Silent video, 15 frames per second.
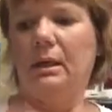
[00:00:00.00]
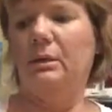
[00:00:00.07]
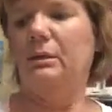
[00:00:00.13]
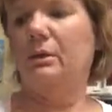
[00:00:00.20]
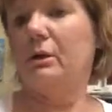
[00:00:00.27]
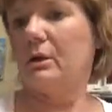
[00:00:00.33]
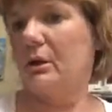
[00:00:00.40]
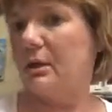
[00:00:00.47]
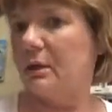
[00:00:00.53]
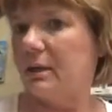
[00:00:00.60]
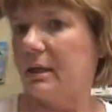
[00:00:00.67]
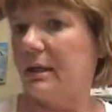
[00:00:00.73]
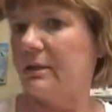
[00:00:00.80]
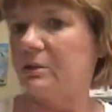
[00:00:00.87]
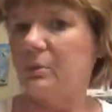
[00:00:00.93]
And you're not going to
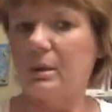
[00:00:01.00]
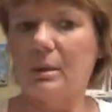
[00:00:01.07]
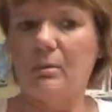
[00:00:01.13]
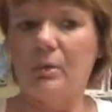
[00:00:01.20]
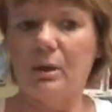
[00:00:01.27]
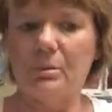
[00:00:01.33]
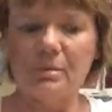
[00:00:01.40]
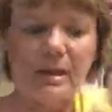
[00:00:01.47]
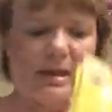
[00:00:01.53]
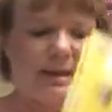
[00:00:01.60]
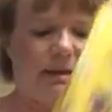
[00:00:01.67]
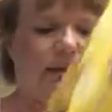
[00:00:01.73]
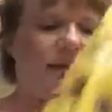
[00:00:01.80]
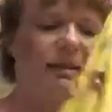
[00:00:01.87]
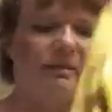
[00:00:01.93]
guess what I'm going to make
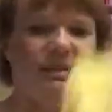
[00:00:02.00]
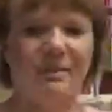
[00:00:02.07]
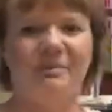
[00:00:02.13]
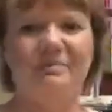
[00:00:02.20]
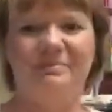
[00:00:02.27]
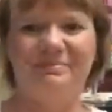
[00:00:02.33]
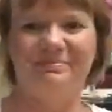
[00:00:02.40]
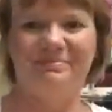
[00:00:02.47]
out of it.